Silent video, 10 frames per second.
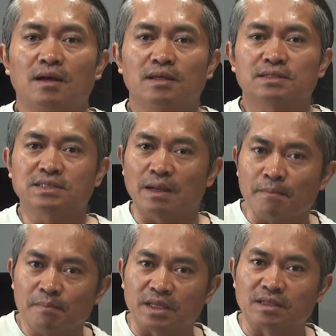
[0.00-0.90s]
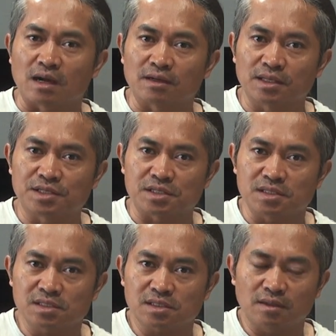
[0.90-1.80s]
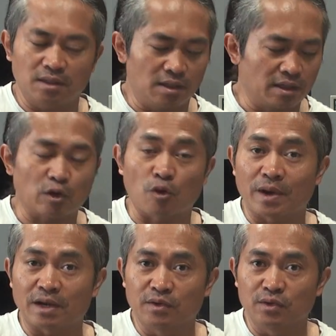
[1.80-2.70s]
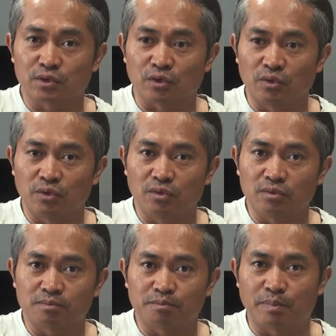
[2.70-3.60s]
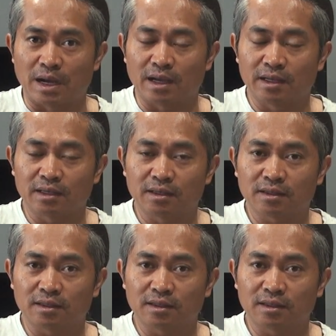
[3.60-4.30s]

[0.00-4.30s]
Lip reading: some guitar teachers recommend you to buy